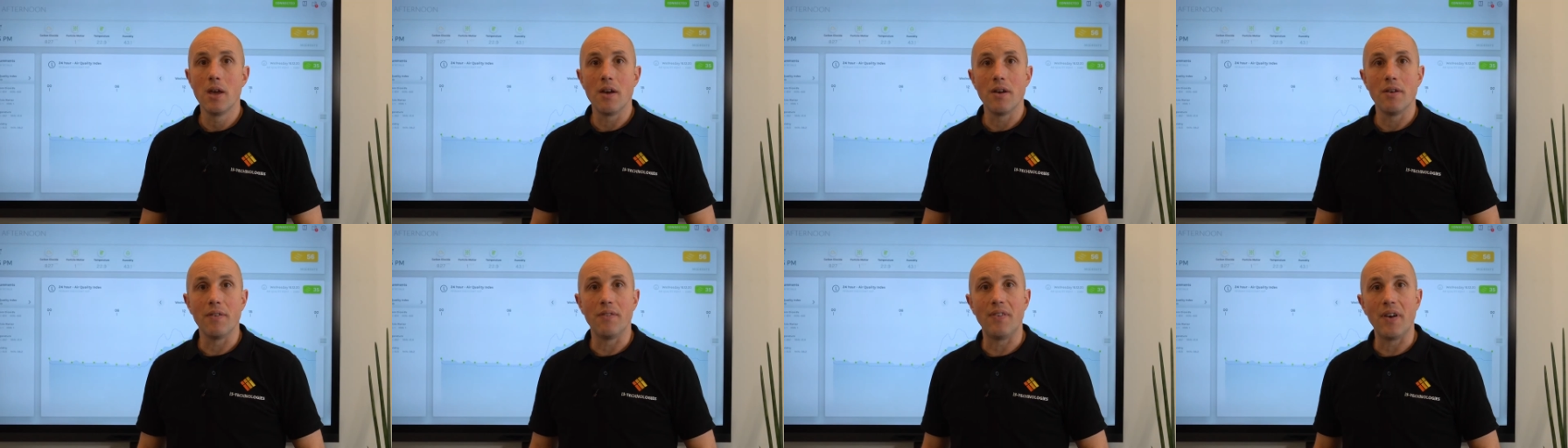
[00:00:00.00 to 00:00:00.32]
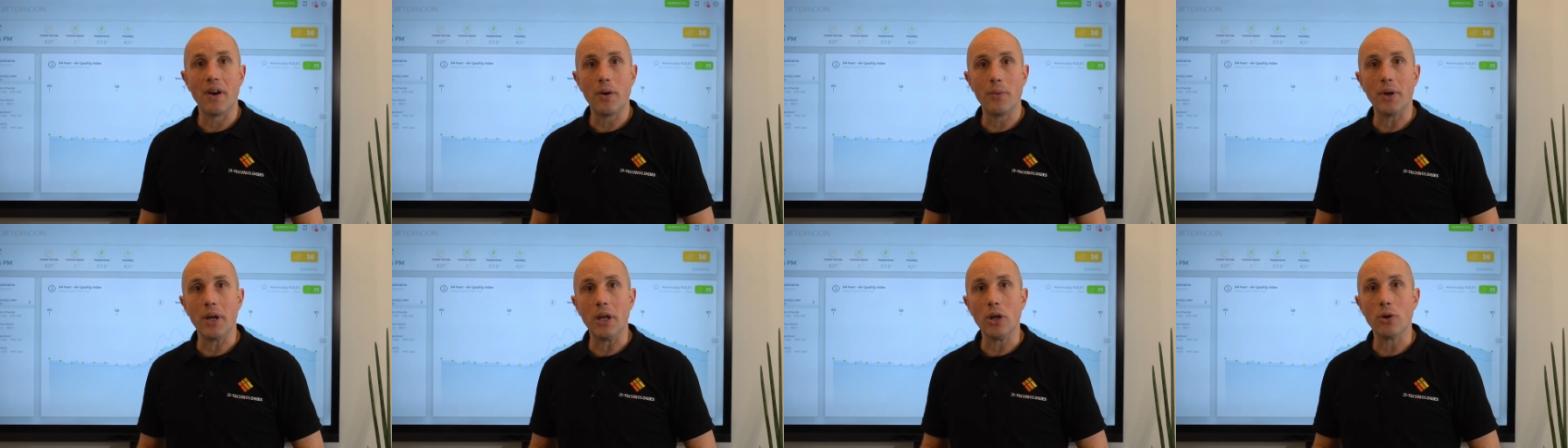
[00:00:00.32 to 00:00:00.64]

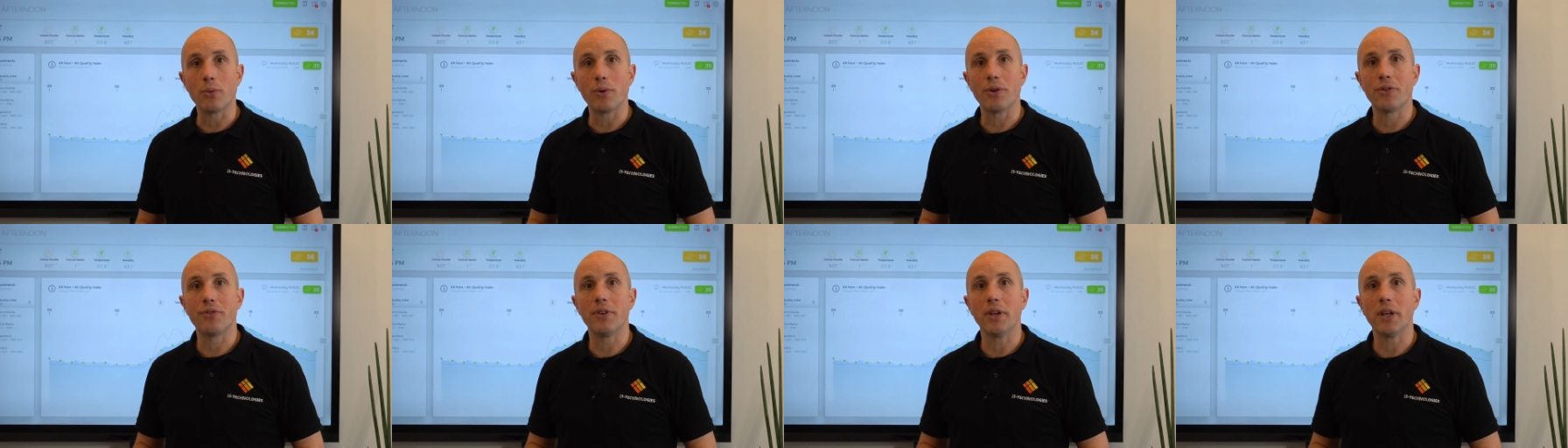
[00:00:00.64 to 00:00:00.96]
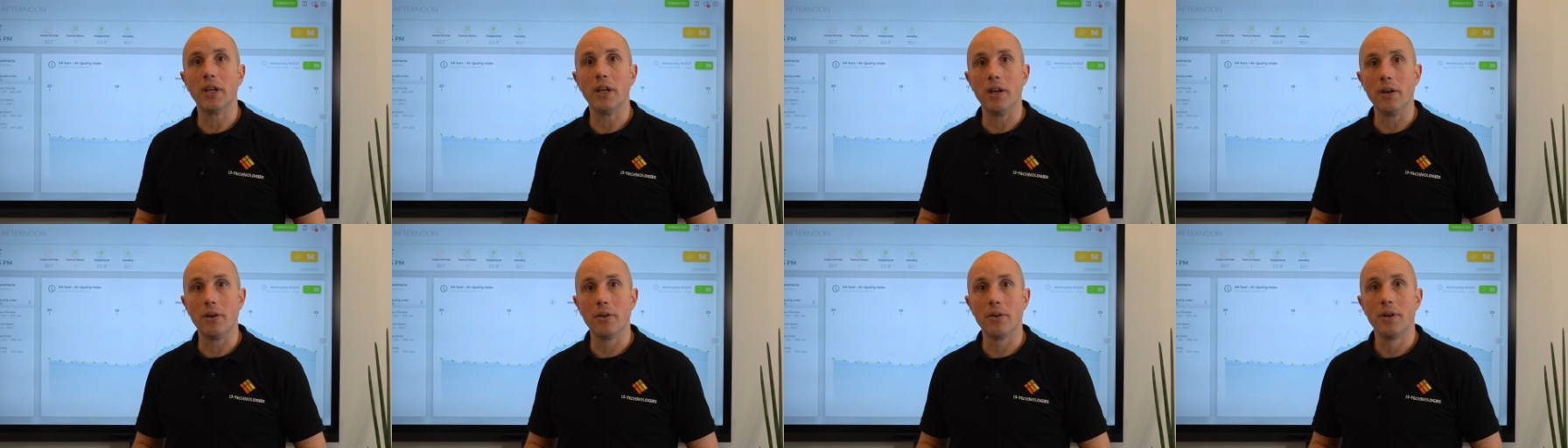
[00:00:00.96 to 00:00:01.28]
Very interesting
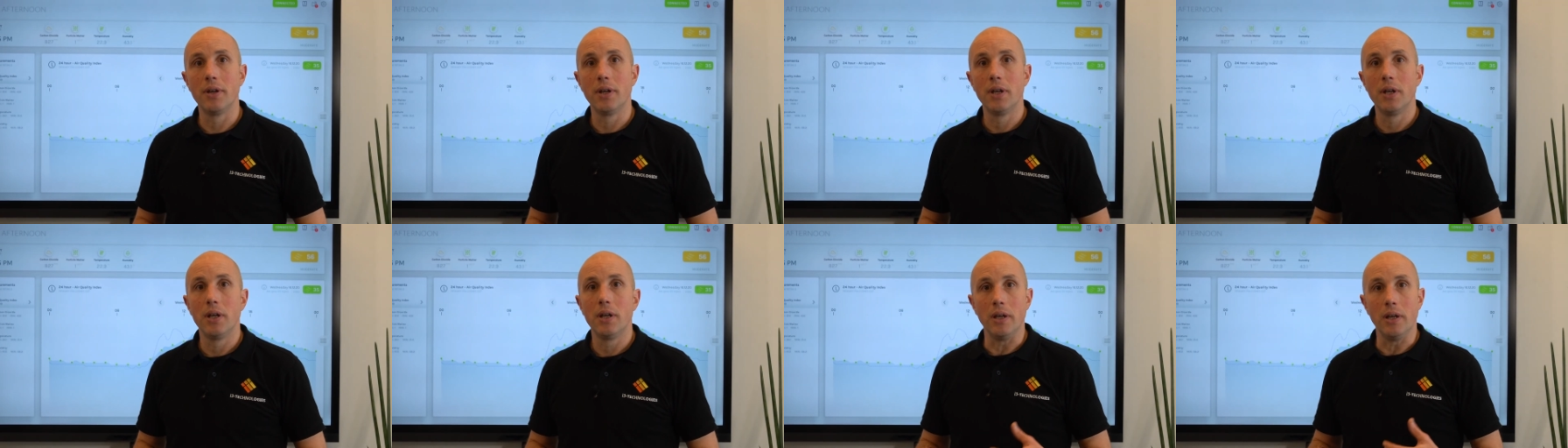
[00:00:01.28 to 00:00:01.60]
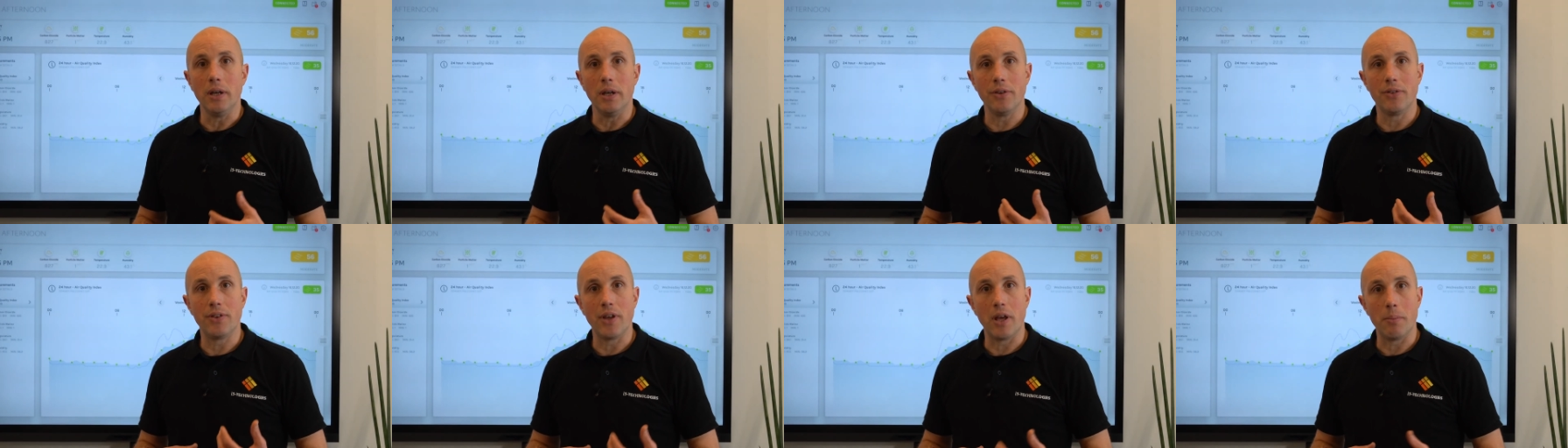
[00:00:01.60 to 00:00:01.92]
here
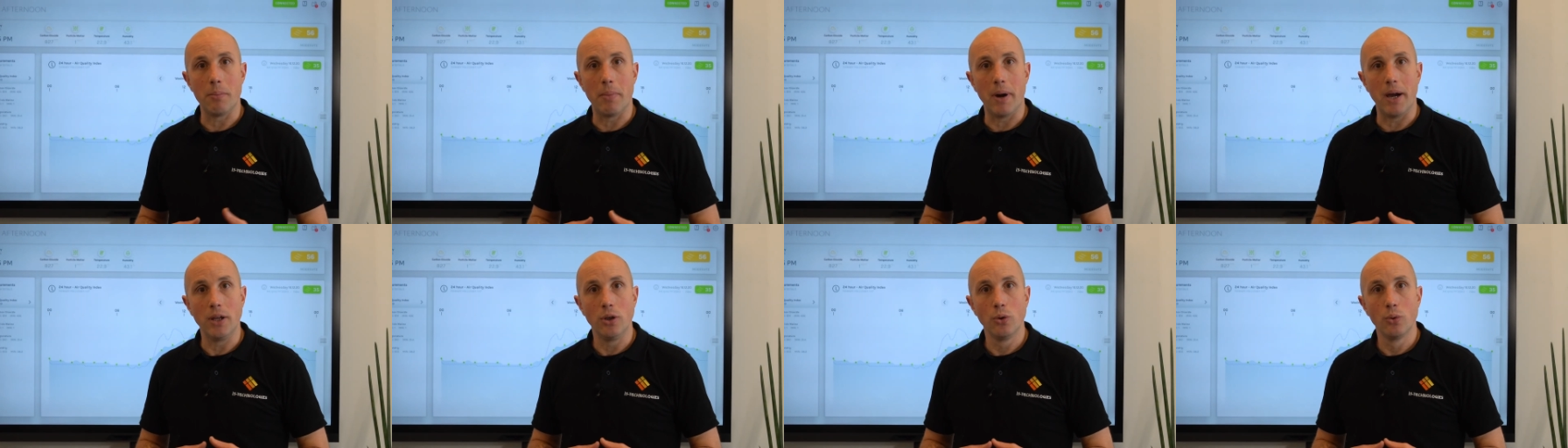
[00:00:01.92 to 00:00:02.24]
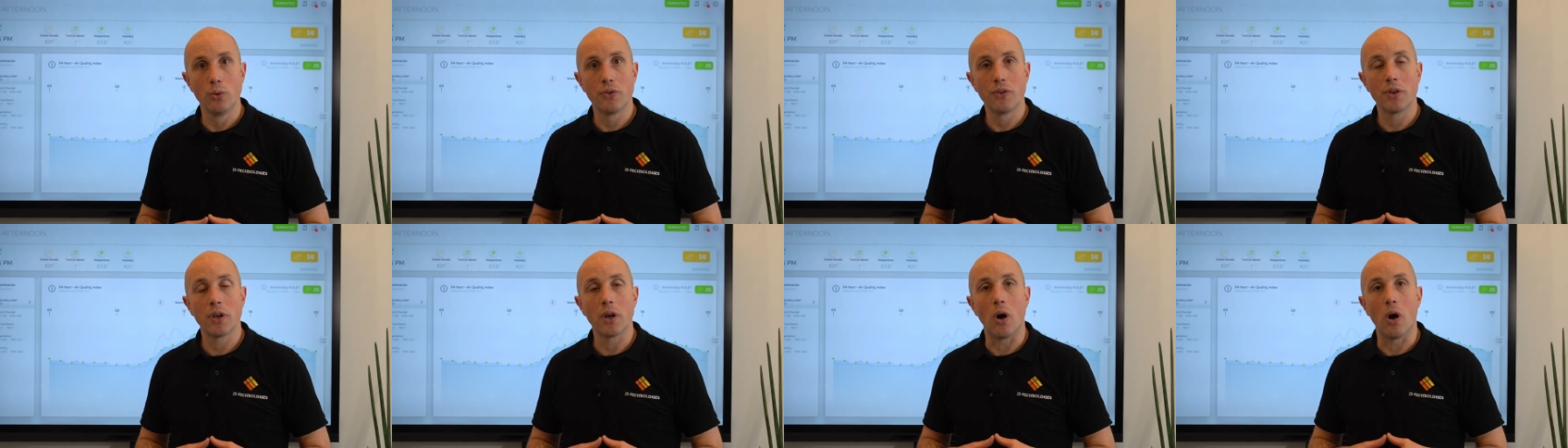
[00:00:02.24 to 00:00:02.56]
is that by
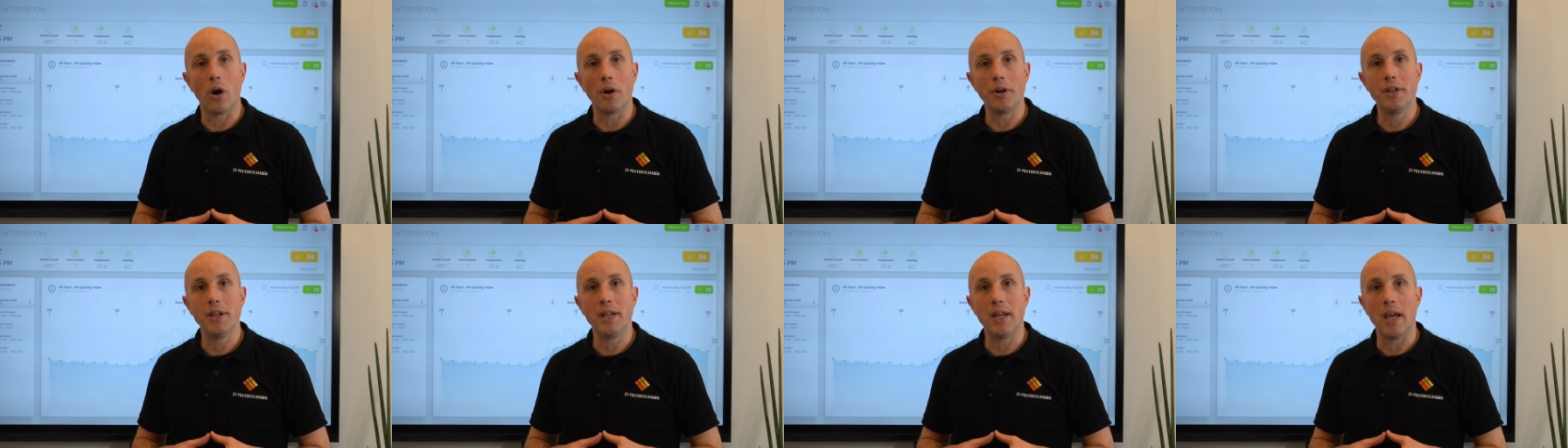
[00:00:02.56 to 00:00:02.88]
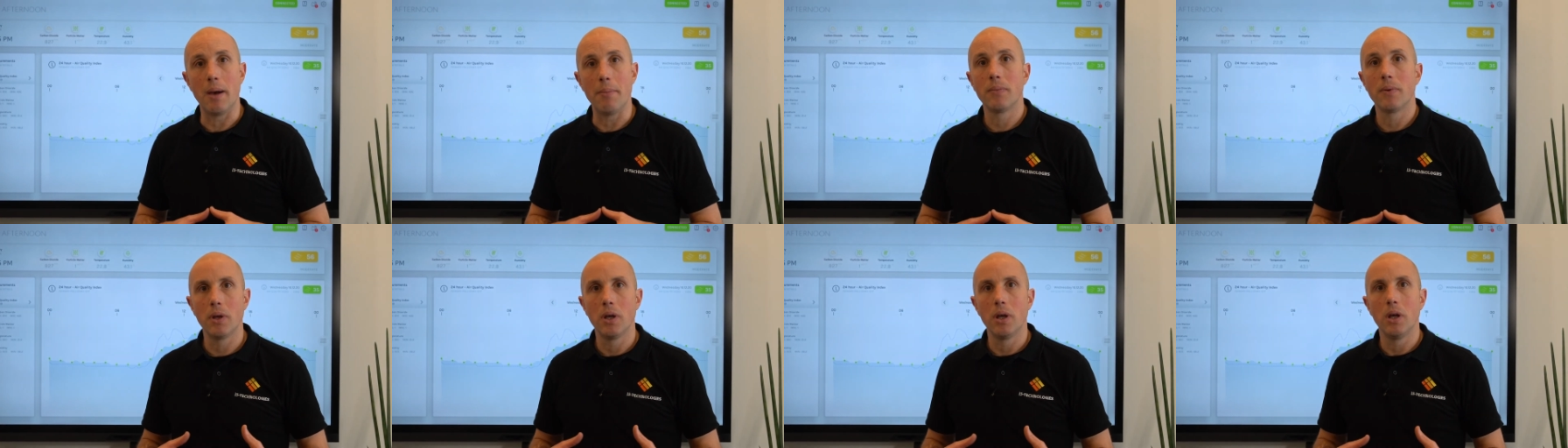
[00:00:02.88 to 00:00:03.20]
using
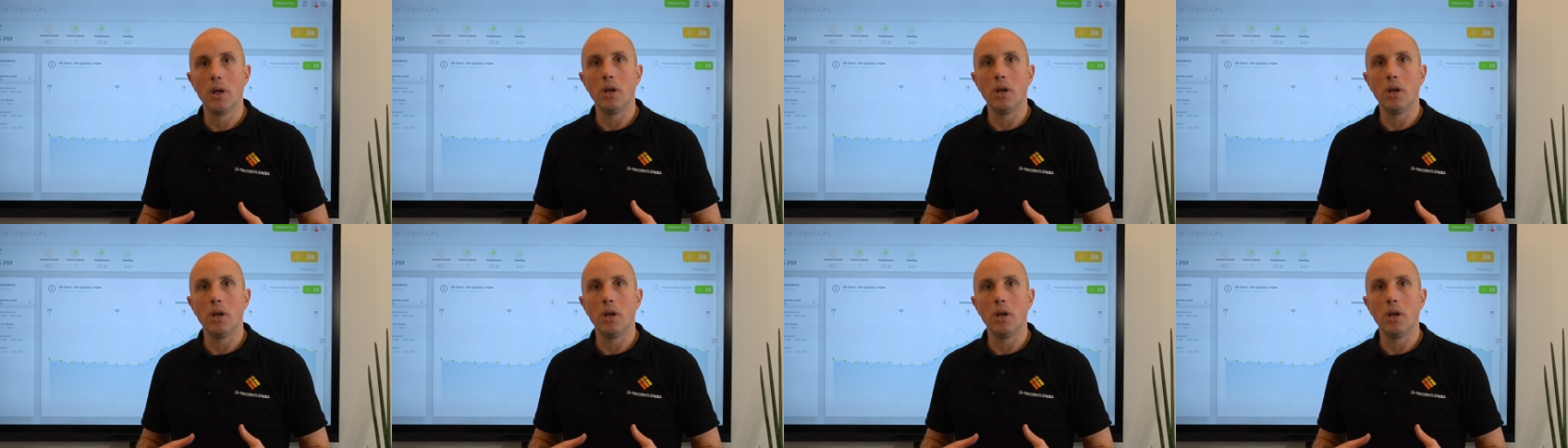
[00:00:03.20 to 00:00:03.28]
RDM,